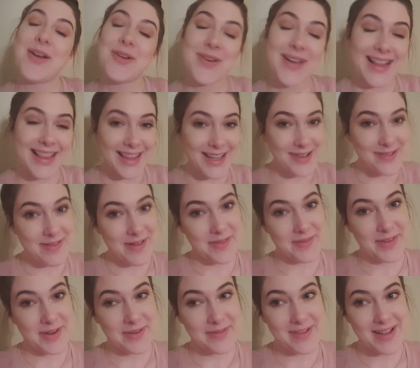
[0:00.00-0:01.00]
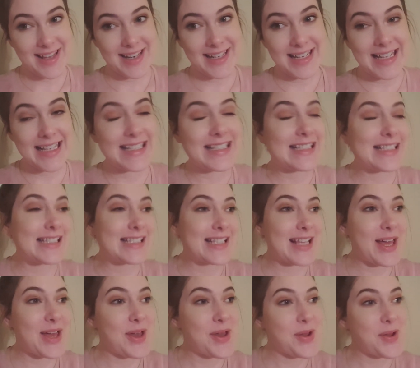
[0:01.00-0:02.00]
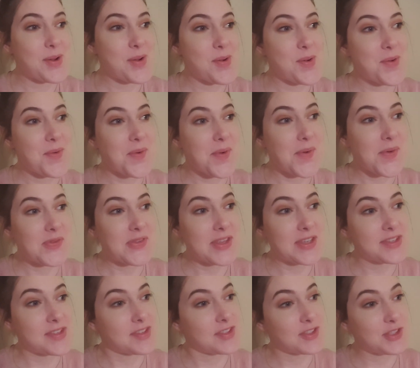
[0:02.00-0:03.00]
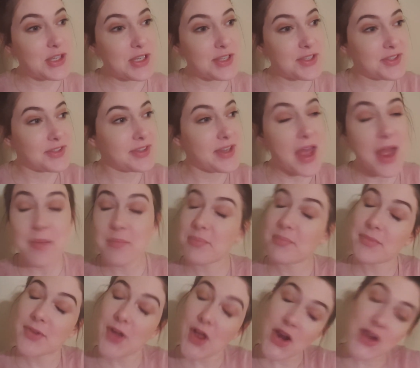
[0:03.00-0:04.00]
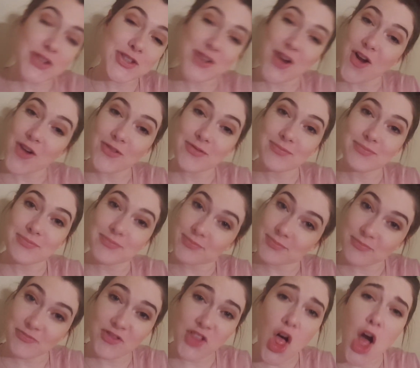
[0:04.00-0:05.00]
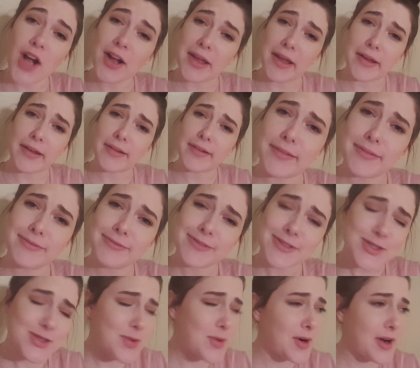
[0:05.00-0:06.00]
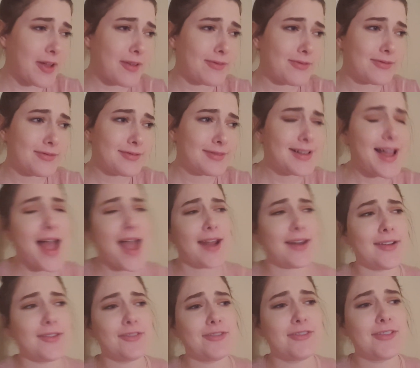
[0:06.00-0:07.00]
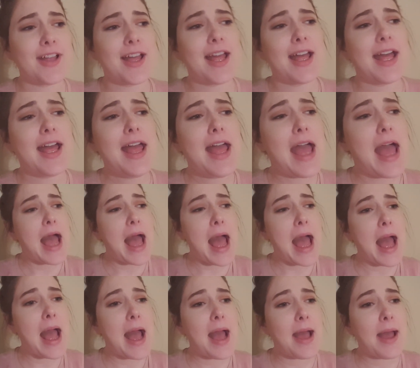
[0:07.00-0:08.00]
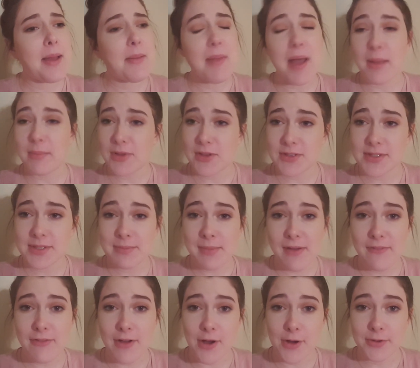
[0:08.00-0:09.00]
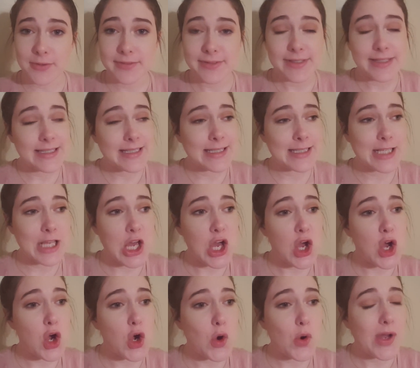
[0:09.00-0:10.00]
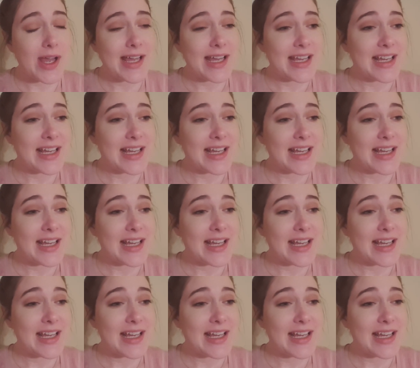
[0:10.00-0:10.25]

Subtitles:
hello everyone. So this is, I'm gonna start vlogging, sort of, kind of. I'm using my phone, so